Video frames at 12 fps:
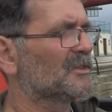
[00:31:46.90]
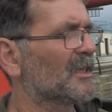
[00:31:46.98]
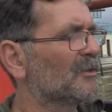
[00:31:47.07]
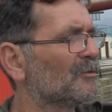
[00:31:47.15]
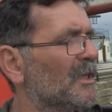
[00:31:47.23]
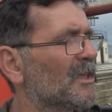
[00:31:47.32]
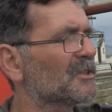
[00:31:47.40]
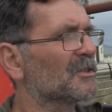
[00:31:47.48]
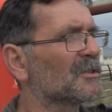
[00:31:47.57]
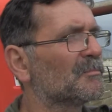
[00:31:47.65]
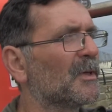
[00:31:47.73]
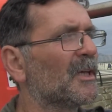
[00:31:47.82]

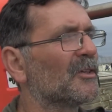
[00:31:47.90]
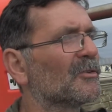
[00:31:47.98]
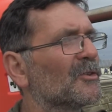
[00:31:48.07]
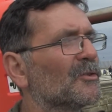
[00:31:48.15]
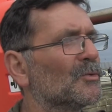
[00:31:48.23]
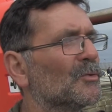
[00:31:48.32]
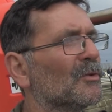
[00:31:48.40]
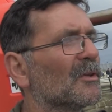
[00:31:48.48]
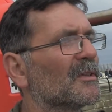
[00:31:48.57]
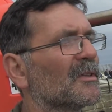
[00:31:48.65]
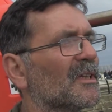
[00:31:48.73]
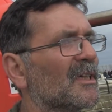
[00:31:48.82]
generations being on the
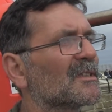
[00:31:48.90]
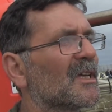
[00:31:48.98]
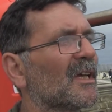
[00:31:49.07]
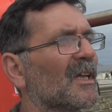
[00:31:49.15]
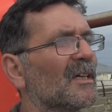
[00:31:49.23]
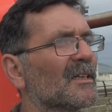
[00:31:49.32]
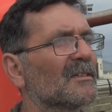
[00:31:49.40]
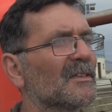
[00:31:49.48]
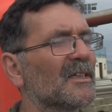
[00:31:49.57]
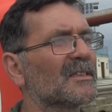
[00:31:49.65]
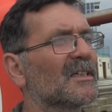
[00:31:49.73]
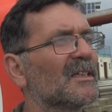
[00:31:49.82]
dole and things like that,
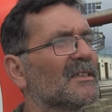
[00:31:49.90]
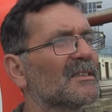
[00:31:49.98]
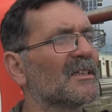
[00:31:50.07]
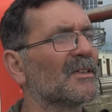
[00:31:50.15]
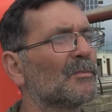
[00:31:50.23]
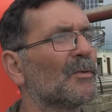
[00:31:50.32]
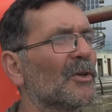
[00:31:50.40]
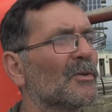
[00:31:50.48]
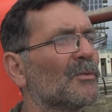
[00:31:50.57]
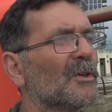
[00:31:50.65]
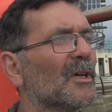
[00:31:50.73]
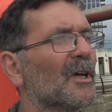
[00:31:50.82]
and these kids didn't want
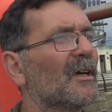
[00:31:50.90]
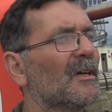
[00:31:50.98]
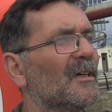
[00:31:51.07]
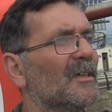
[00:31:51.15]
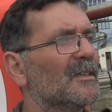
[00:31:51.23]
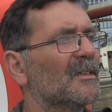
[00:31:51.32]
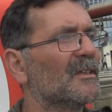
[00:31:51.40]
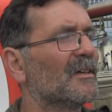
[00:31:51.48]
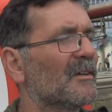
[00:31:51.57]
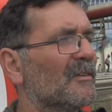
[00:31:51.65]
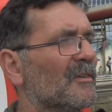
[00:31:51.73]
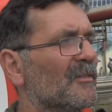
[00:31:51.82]
to work.
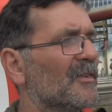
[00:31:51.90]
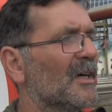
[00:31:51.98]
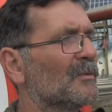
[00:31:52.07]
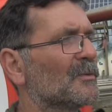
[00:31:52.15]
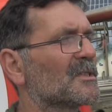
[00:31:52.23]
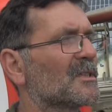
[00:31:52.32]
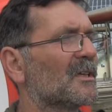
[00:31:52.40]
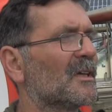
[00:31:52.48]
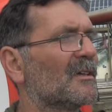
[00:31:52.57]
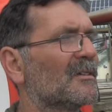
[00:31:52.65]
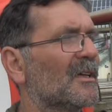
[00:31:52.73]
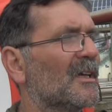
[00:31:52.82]
That was
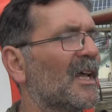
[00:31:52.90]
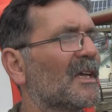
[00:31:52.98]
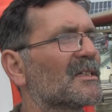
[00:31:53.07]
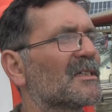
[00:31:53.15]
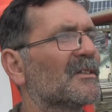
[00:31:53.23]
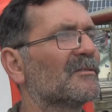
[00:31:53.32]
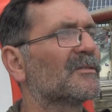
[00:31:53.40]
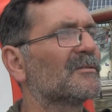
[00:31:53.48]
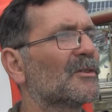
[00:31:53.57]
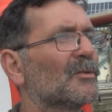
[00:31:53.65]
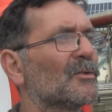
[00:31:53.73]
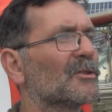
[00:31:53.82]
the legacy of
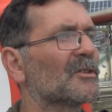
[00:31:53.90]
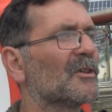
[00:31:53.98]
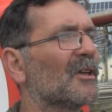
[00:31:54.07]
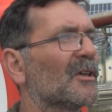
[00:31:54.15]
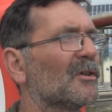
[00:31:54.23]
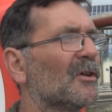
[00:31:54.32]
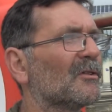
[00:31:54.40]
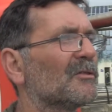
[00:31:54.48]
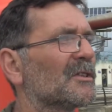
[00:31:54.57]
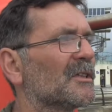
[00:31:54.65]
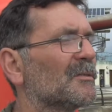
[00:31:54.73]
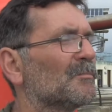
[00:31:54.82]
closing all the
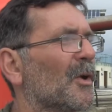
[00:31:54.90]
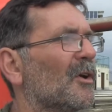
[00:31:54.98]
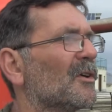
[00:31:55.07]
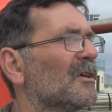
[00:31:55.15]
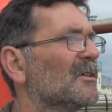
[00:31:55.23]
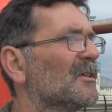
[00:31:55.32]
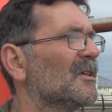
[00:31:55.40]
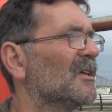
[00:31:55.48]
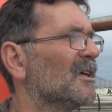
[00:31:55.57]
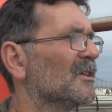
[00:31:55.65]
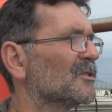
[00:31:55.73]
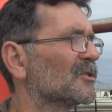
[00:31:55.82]
collieries in Block.
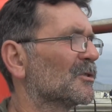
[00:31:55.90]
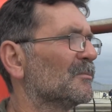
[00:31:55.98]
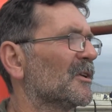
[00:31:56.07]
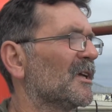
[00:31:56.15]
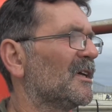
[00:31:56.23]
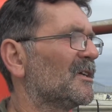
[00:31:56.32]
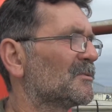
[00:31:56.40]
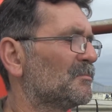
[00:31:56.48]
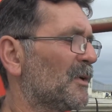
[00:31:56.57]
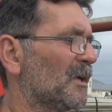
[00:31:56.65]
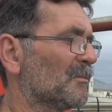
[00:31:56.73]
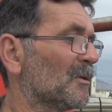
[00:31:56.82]
And some of these
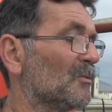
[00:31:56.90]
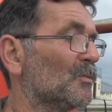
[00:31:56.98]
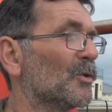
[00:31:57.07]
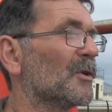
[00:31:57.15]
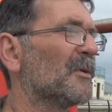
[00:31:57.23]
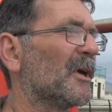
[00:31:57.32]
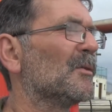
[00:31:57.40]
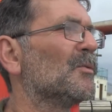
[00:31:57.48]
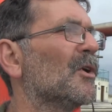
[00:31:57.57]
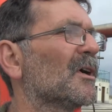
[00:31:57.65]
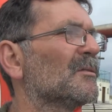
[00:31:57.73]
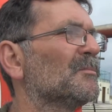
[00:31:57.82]
people would have been
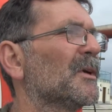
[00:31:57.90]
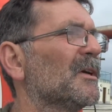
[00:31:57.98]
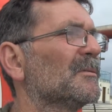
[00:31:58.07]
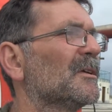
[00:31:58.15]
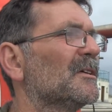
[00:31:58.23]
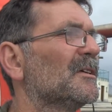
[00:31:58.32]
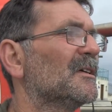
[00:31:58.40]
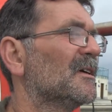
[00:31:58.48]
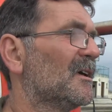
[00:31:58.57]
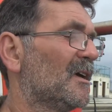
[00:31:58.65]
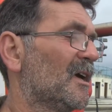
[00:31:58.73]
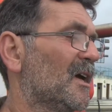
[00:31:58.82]
working people.
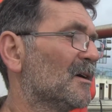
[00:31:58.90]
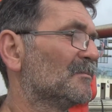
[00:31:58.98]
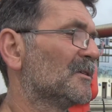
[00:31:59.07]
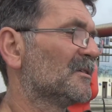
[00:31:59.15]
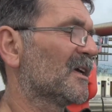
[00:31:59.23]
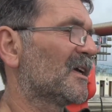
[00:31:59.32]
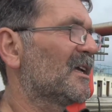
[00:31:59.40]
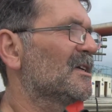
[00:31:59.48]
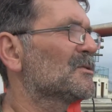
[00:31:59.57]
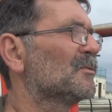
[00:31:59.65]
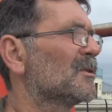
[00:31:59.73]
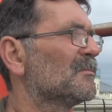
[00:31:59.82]
Their
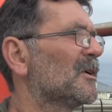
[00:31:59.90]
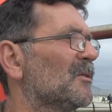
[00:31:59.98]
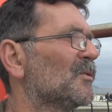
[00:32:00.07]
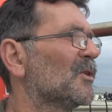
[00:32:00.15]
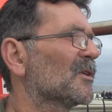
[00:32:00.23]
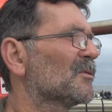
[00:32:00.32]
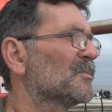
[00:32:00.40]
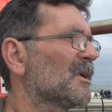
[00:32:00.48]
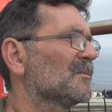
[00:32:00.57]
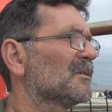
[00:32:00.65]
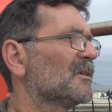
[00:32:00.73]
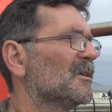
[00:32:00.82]
kids would been working
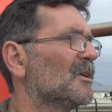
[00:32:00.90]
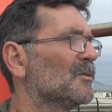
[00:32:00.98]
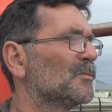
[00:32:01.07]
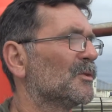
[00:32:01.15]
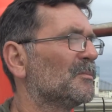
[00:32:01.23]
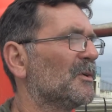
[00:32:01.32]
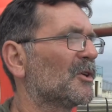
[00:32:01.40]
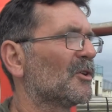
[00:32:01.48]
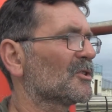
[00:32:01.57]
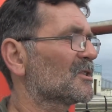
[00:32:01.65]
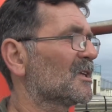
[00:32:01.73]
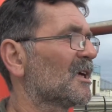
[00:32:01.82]
people. But
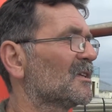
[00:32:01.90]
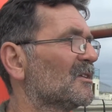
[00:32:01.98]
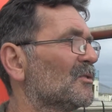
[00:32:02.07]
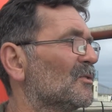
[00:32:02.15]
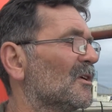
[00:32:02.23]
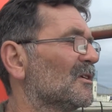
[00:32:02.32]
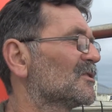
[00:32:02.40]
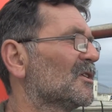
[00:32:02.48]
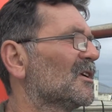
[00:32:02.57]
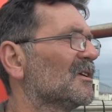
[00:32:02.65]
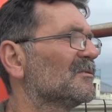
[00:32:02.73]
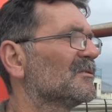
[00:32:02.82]
because they had no
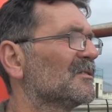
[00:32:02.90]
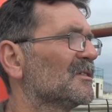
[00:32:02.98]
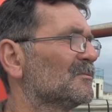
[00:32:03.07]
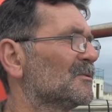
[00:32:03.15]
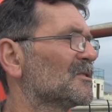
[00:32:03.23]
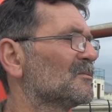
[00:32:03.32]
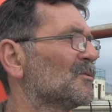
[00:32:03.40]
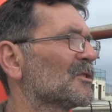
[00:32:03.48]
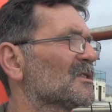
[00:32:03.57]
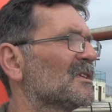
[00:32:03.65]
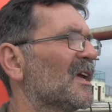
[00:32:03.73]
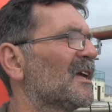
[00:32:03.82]
alternative, there
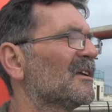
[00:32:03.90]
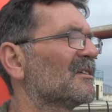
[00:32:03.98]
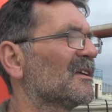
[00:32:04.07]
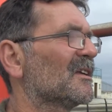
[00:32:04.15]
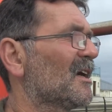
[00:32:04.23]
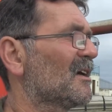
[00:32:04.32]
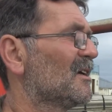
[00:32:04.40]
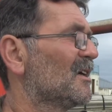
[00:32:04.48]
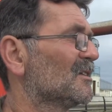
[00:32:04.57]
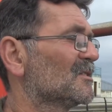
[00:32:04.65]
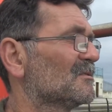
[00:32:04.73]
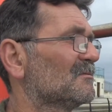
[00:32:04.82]
wasn't anything there.
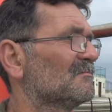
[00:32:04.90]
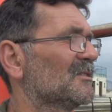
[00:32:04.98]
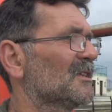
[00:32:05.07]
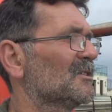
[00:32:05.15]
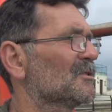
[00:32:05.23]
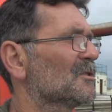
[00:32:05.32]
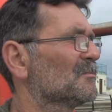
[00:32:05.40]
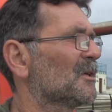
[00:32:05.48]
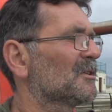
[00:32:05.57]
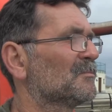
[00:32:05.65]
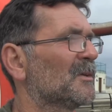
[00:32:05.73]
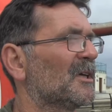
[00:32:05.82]
Can you just
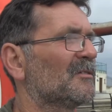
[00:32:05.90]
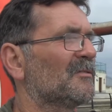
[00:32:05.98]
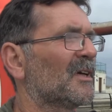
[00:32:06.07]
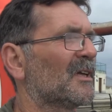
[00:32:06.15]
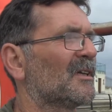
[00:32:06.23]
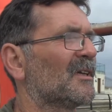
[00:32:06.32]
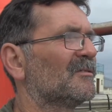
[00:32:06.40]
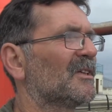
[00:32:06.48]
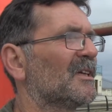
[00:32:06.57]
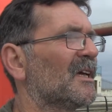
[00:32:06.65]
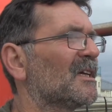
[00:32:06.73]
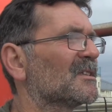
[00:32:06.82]
imagine being a fella
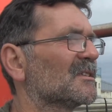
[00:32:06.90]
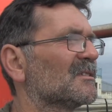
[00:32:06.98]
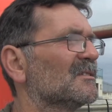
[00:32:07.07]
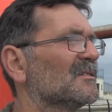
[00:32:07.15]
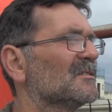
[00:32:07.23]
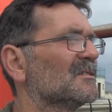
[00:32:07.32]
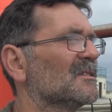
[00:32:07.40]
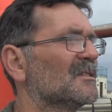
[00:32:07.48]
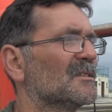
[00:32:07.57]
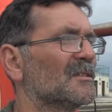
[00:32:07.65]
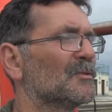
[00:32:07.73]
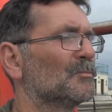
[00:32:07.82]
living in Eason?
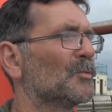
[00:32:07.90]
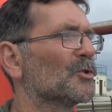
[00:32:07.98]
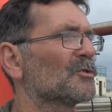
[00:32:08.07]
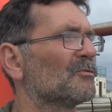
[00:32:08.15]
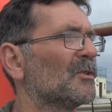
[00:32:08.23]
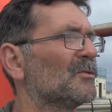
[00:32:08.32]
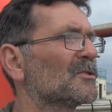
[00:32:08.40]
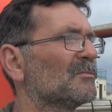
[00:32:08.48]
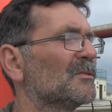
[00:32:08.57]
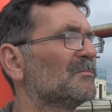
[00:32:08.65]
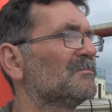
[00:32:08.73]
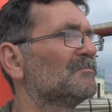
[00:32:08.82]
Bush routes
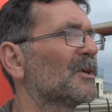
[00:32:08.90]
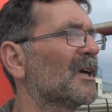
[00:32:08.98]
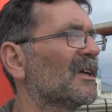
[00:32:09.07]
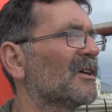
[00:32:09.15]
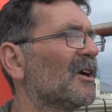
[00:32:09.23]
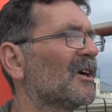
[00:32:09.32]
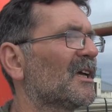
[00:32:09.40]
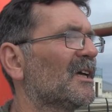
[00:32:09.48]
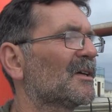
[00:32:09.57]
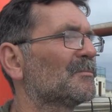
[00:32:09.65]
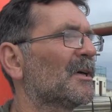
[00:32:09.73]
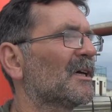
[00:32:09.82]
were practically
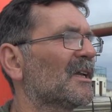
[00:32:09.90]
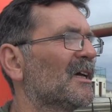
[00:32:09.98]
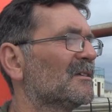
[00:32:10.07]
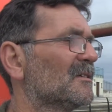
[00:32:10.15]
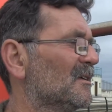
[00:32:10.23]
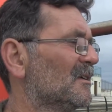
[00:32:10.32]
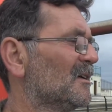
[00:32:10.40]
archaic back then.